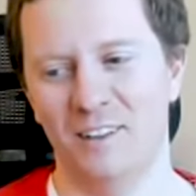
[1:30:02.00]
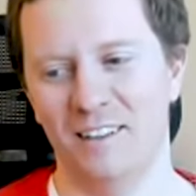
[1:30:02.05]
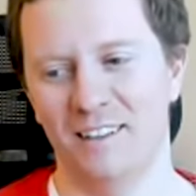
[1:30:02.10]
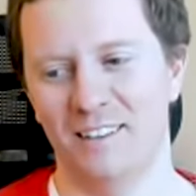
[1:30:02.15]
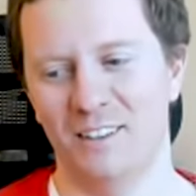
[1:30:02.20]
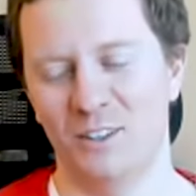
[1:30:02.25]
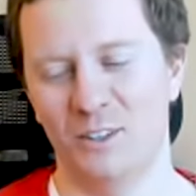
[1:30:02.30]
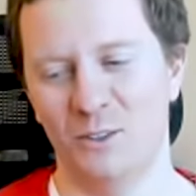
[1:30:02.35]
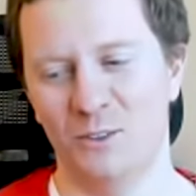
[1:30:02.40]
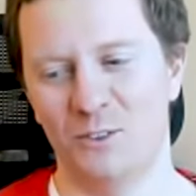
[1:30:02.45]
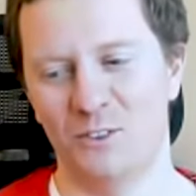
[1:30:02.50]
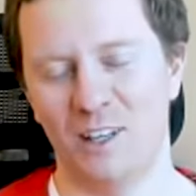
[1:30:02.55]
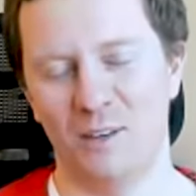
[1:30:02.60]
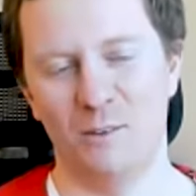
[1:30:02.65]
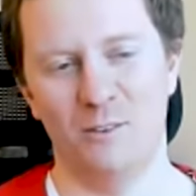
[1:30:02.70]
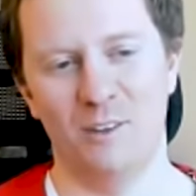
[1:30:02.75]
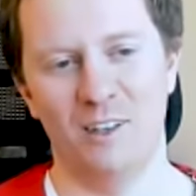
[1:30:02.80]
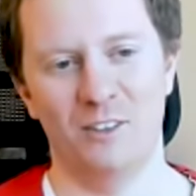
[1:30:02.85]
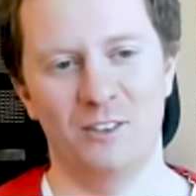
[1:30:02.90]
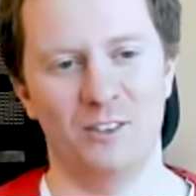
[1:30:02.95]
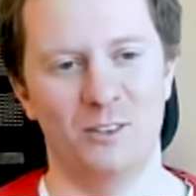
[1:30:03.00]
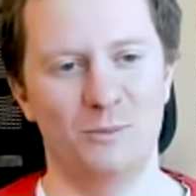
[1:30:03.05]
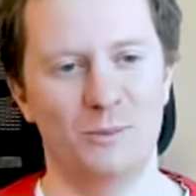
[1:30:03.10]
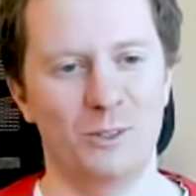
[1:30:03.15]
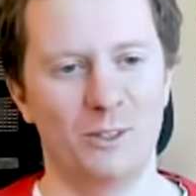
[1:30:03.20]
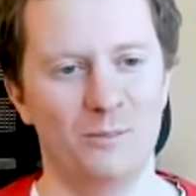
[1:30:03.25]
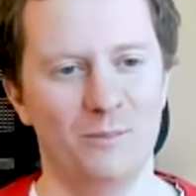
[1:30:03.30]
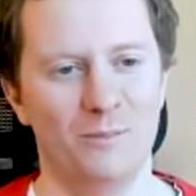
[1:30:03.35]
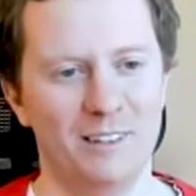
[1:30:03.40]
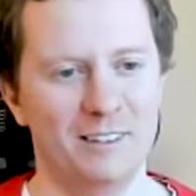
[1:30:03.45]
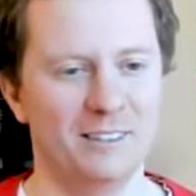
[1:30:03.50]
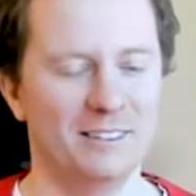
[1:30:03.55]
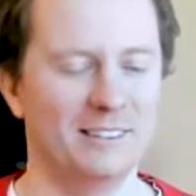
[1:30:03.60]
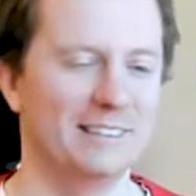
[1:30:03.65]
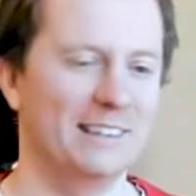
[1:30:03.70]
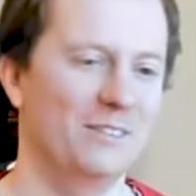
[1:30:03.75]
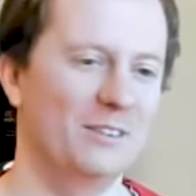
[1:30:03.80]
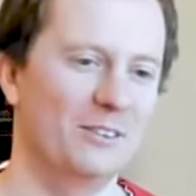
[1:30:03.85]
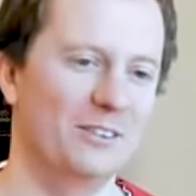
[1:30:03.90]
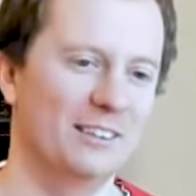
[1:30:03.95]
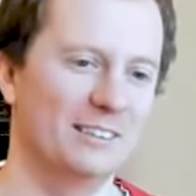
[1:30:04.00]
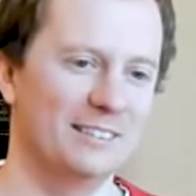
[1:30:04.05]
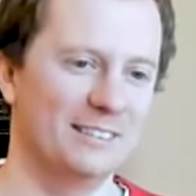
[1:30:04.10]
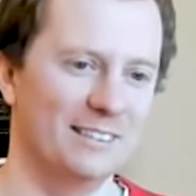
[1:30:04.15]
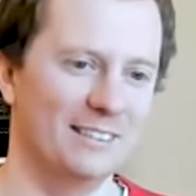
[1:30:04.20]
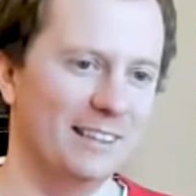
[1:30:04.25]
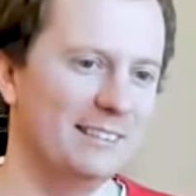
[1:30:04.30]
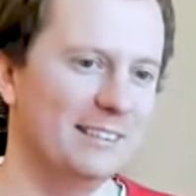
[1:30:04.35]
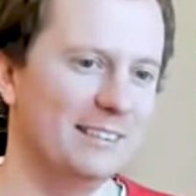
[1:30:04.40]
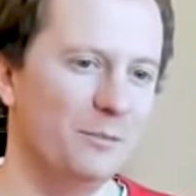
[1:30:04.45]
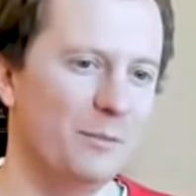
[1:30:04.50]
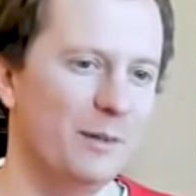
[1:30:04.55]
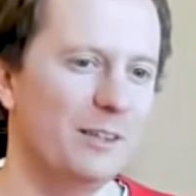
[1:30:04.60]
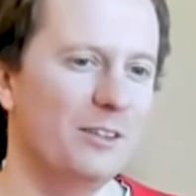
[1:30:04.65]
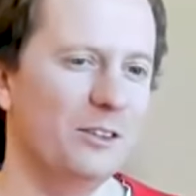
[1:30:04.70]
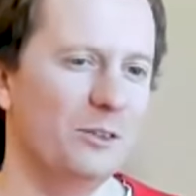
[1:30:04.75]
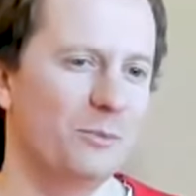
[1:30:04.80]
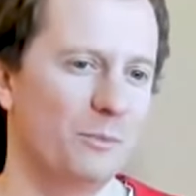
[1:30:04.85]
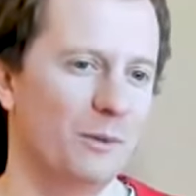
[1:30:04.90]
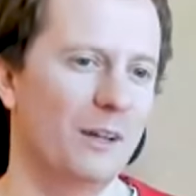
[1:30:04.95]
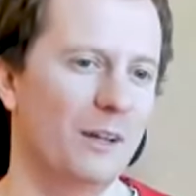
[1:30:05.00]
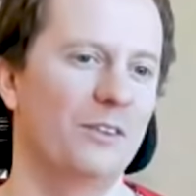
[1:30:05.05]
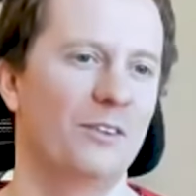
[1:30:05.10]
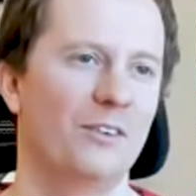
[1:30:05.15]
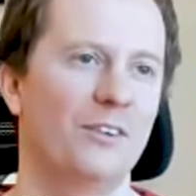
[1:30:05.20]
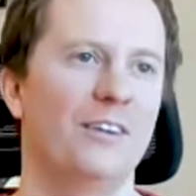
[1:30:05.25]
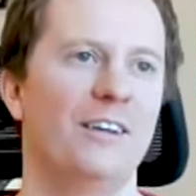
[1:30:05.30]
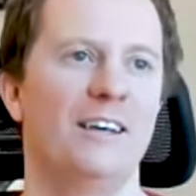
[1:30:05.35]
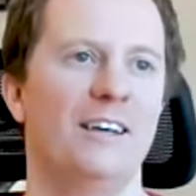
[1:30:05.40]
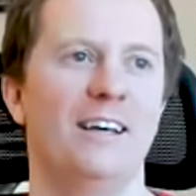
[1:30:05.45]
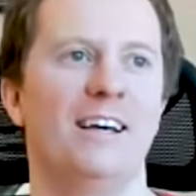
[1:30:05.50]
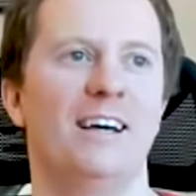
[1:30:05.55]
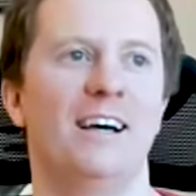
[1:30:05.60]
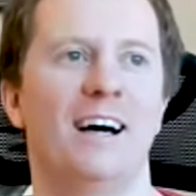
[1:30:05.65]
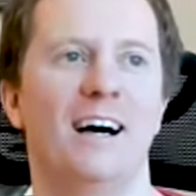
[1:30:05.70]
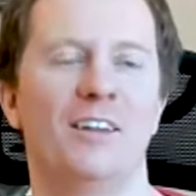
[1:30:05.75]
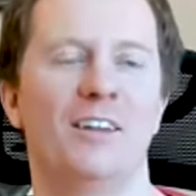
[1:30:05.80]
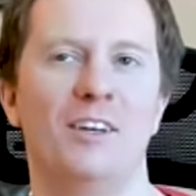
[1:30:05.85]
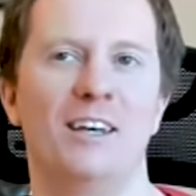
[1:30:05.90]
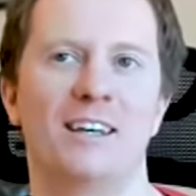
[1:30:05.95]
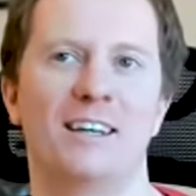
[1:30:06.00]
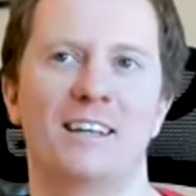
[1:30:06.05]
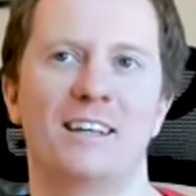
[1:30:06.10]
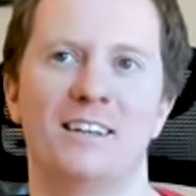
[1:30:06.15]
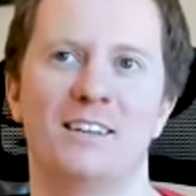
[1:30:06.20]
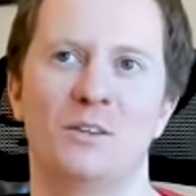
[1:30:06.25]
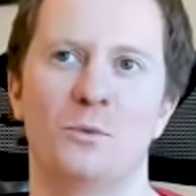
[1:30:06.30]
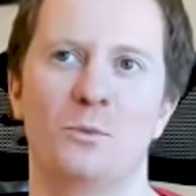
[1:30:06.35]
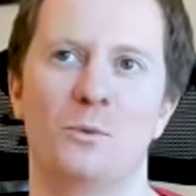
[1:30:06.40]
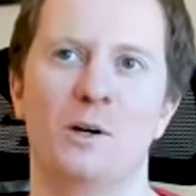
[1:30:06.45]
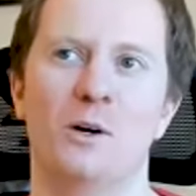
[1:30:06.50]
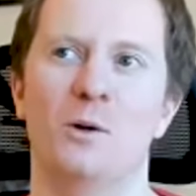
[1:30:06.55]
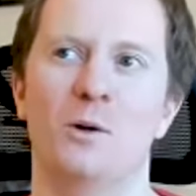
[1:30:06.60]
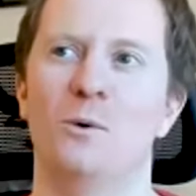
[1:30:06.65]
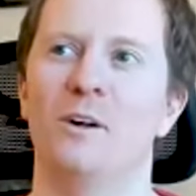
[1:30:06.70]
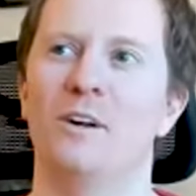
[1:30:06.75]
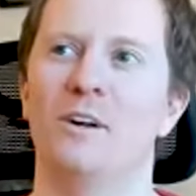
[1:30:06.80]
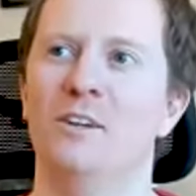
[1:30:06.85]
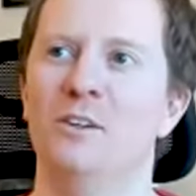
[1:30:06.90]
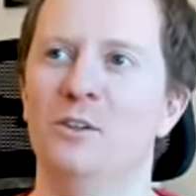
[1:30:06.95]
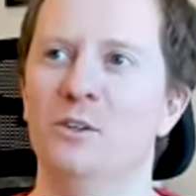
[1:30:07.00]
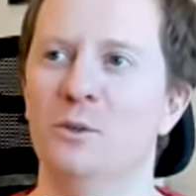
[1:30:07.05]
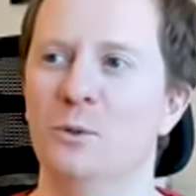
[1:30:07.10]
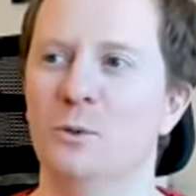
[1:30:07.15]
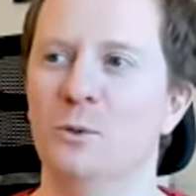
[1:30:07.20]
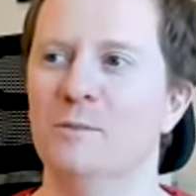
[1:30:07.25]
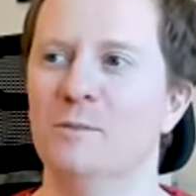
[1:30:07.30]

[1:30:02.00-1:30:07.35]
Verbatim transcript: you know, some of us are more ambitious, some of us are less ambitious, but I think we all want to do.